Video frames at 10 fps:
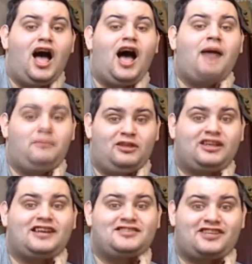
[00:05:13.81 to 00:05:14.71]
I'm really
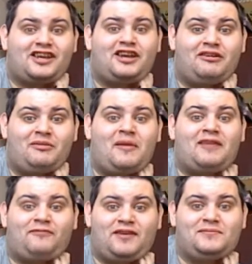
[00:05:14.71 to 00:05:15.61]
getting sick of hearing the main
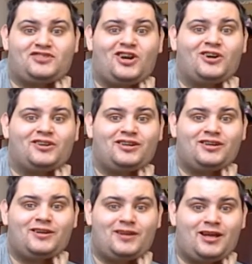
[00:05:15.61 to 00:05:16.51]
theme song.
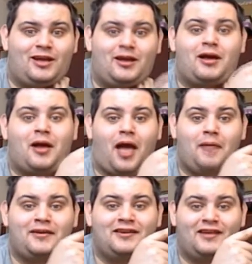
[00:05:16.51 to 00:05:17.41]
I
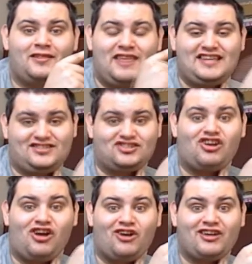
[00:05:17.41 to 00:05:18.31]
mean, this
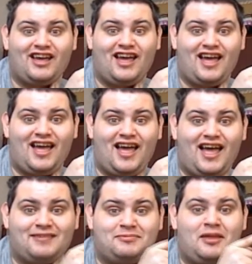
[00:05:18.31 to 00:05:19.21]
song
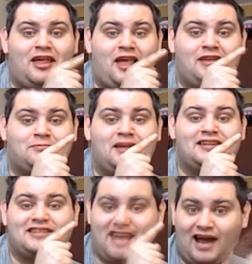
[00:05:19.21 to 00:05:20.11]
is played
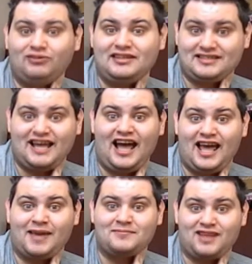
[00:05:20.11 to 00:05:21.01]
countless
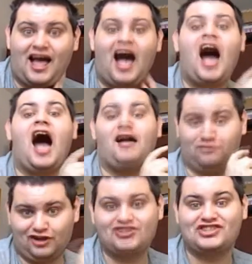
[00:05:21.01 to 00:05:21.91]
times. I've
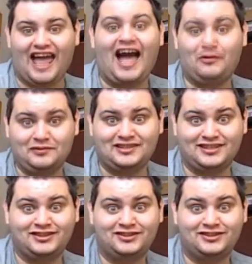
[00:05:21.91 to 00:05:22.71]
lost count.